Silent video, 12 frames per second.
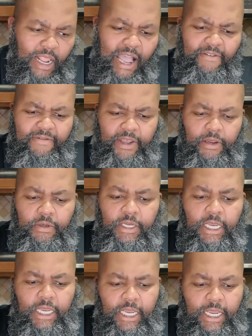I
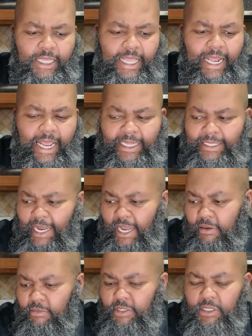found that at
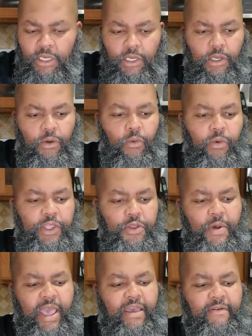times when
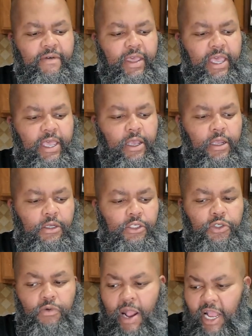you have a
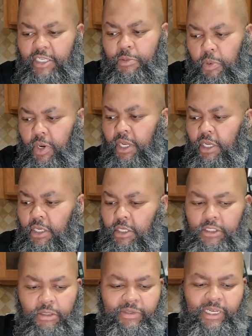dry spring,
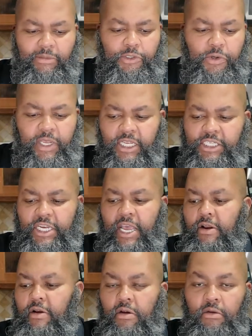sometimes you'll get
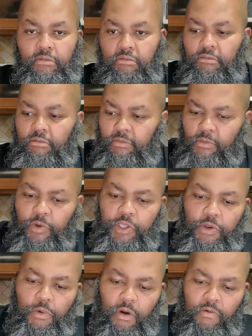chatter when
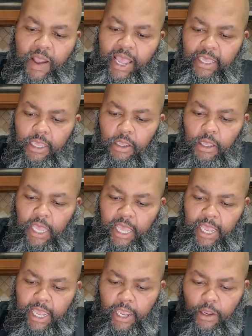you are racking
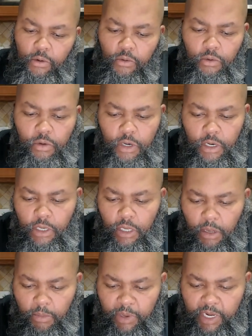and or
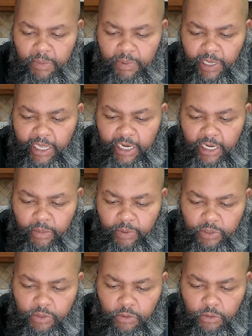manipulating the
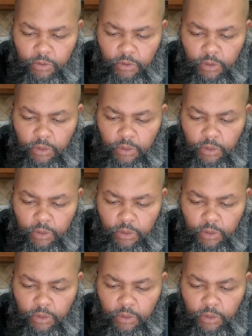pistol.